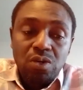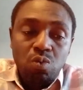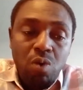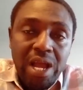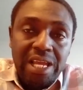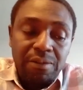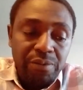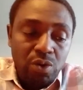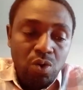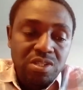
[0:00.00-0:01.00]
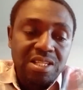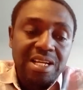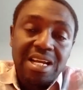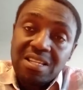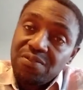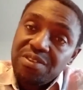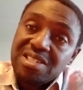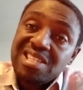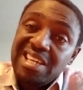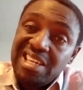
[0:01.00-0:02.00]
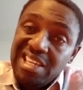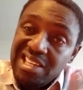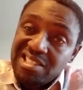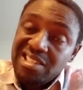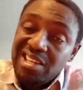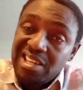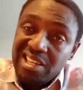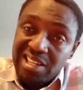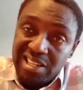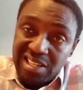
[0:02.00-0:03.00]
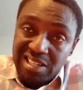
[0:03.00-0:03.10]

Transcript: Why? Because the catfish, they eat the